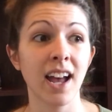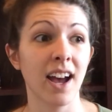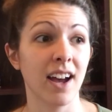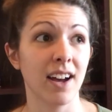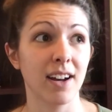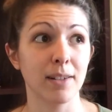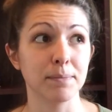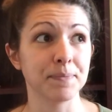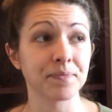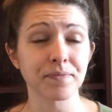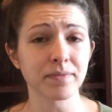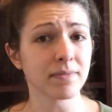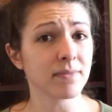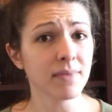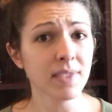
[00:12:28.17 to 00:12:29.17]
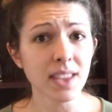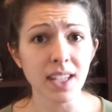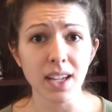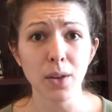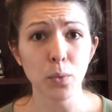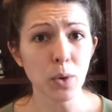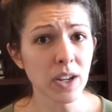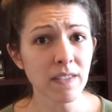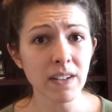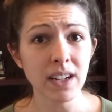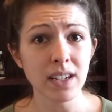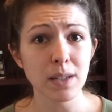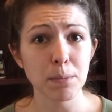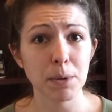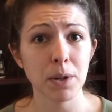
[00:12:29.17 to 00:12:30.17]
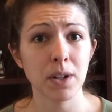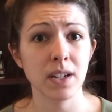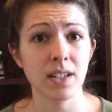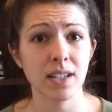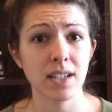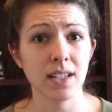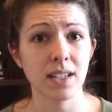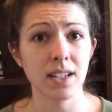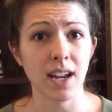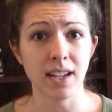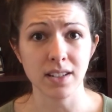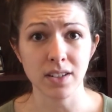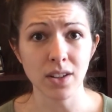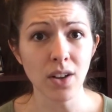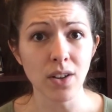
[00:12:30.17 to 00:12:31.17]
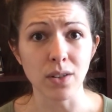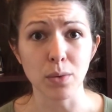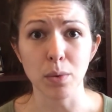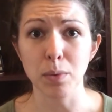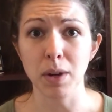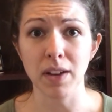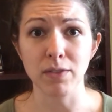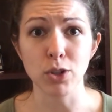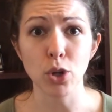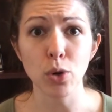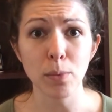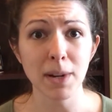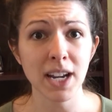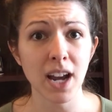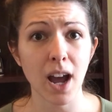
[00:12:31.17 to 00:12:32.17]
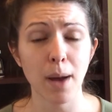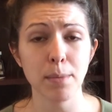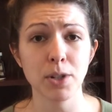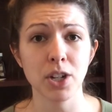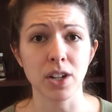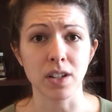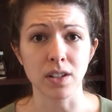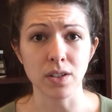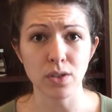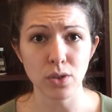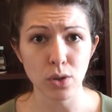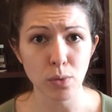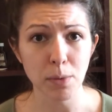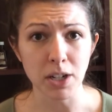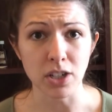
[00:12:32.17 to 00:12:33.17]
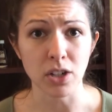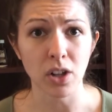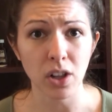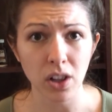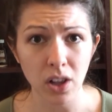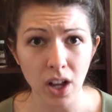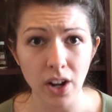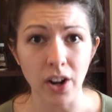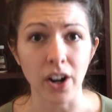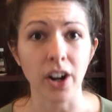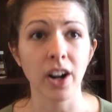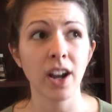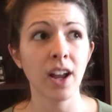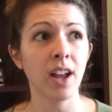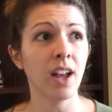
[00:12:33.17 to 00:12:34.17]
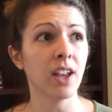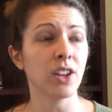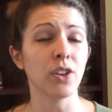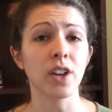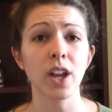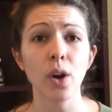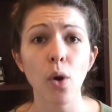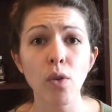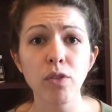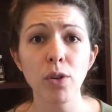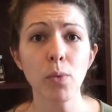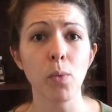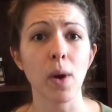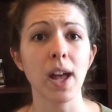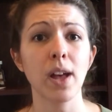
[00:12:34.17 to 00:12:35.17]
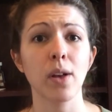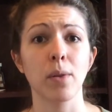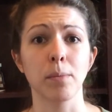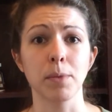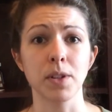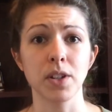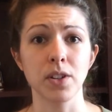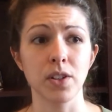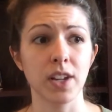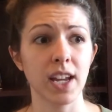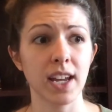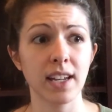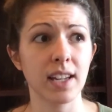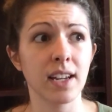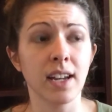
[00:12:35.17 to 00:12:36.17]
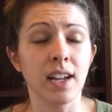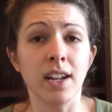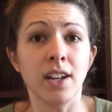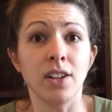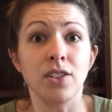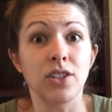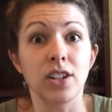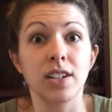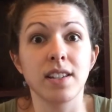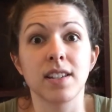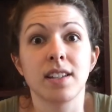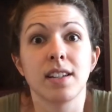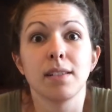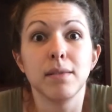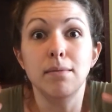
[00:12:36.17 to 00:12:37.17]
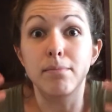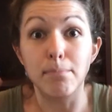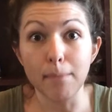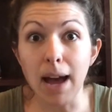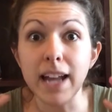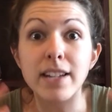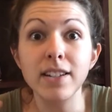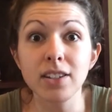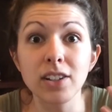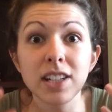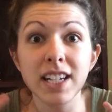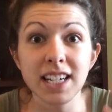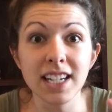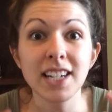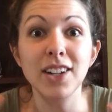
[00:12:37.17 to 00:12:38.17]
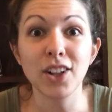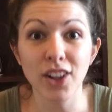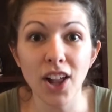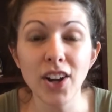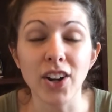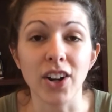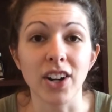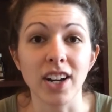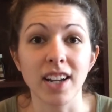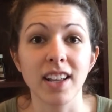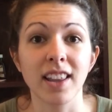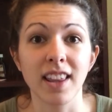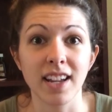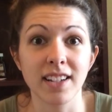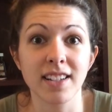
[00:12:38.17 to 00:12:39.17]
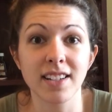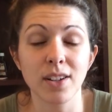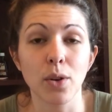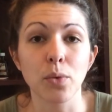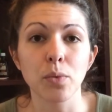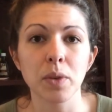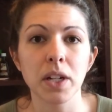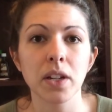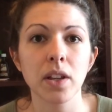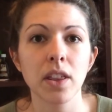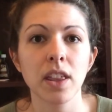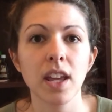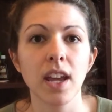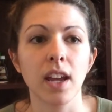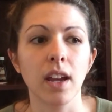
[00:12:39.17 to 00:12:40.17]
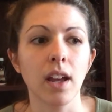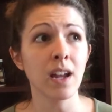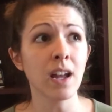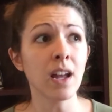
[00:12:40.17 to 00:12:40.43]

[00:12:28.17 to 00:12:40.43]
And we even experience this as adults when we have too many options, too much clutter. You get overwhelmed. You get just mentally cluttered. That's a real thing.